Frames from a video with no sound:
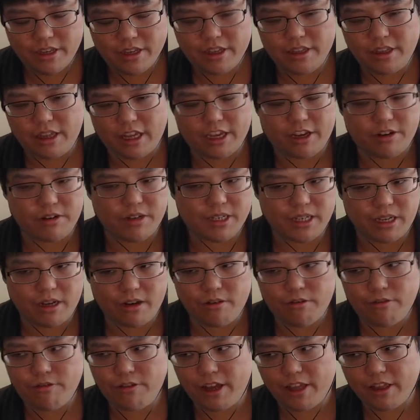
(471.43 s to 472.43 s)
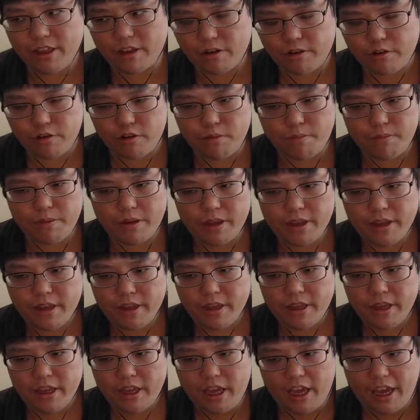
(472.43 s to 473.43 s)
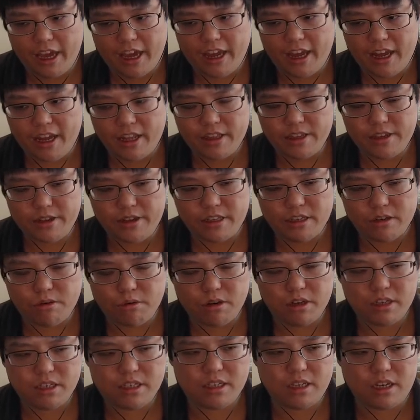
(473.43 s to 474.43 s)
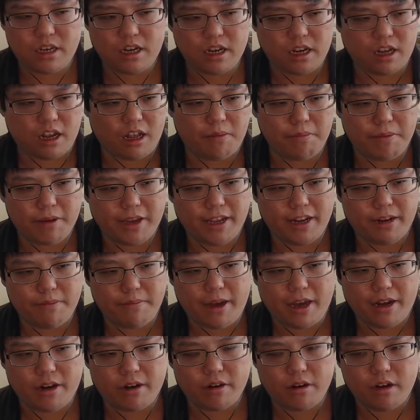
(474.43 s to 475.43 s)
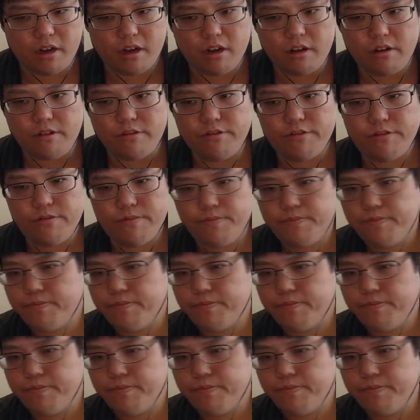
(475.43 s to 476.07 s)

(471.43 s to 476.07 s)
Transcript: like, yourself and the group, and it's always a complicated matter of